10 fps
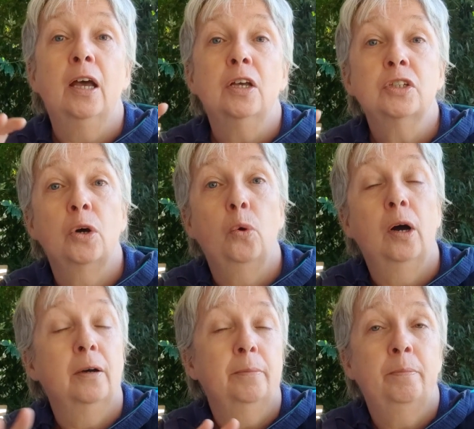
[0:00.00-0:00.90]
So
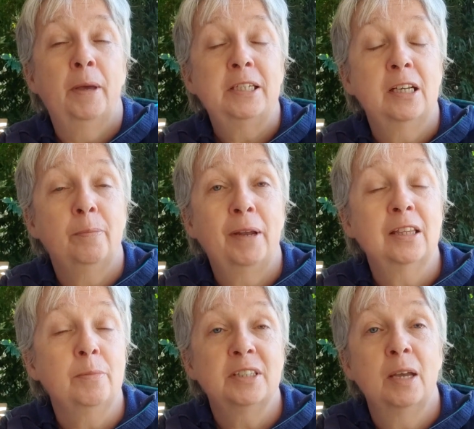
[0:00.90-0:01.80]
basically
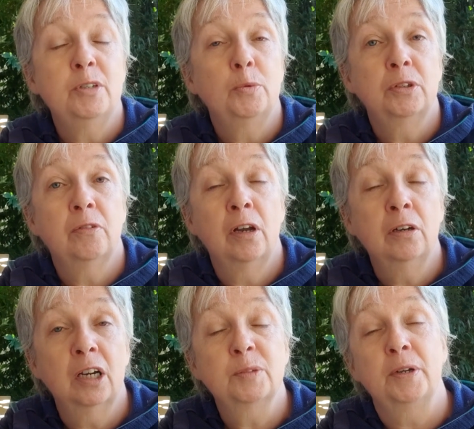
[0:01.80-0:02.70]
plant them the same as you would the
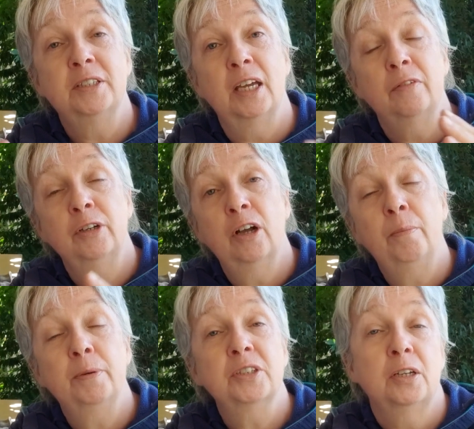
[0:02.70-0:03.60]
Ranunculus, but instead of in
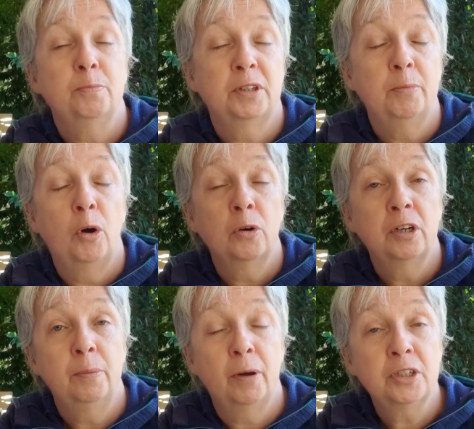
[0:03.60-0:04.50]
compost, I put them
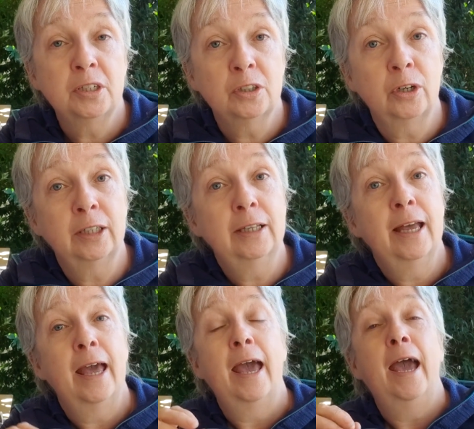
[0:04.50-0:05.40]
ordinary potting soil,
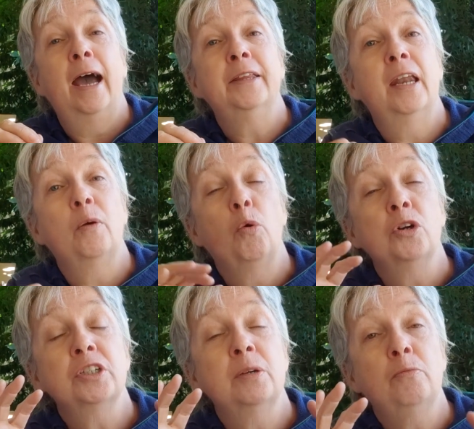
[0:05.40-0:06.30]
and then I
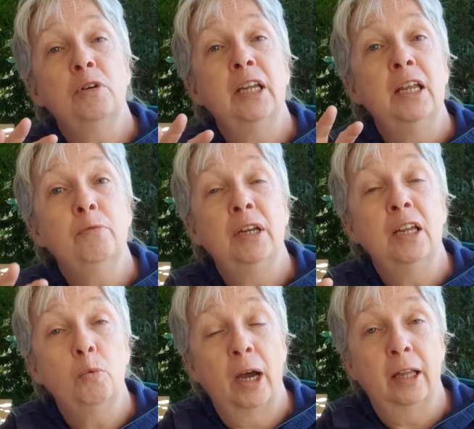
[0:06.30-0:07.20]
water them
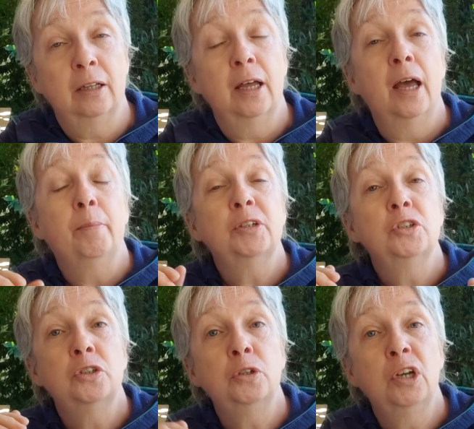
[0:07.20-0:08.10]
really well.
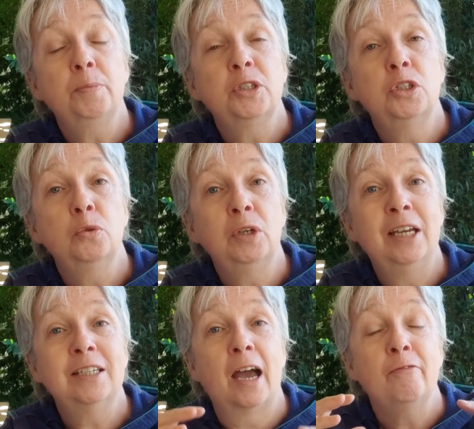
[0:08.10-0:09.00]
But tulips do
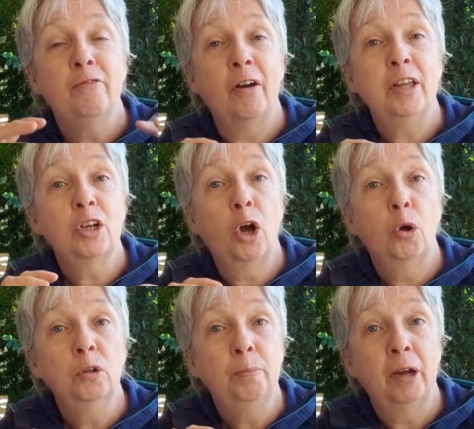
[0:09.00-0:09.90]
need a very
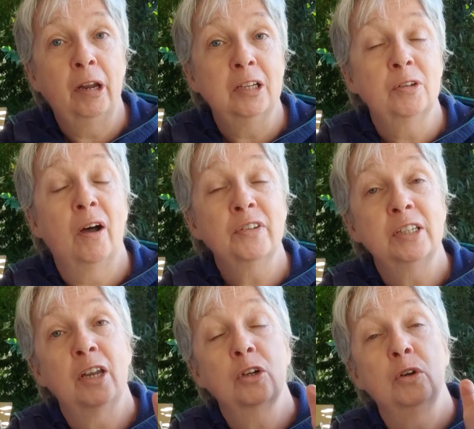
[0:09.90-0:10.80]
cold period, so
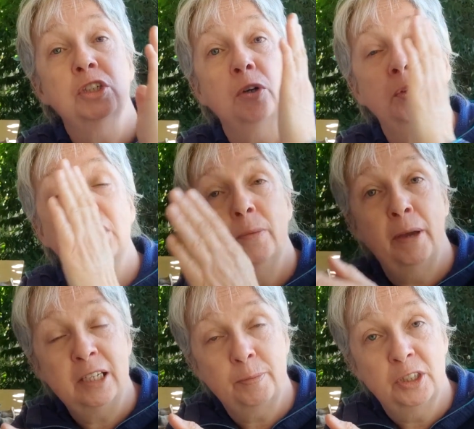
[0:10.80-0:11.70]
obviously they're not going to go into the
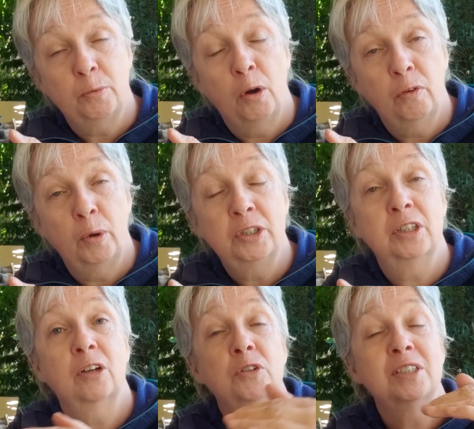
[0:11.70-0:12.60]
basement to overwinter,
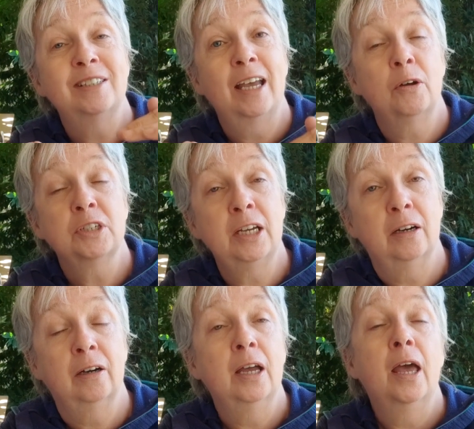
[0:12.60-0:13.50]
they're going to stay out
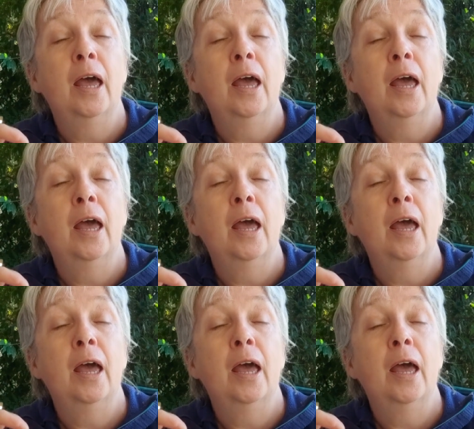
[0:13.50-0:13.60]
here.